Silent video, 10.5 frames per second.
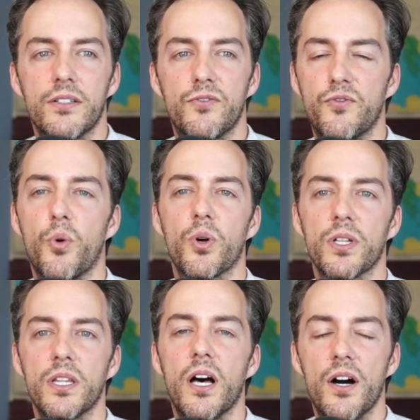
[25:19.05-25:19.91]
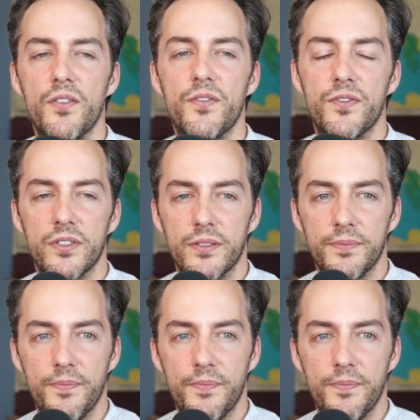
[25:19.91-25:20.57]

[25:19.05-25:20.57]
for love